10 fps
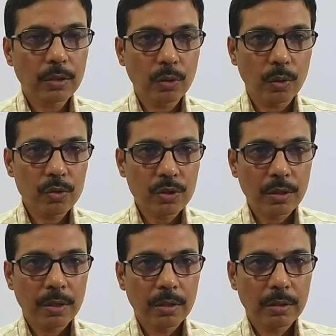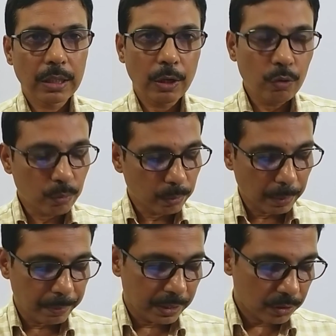those new
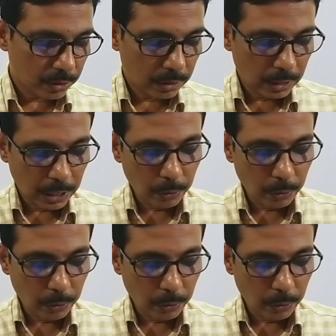members.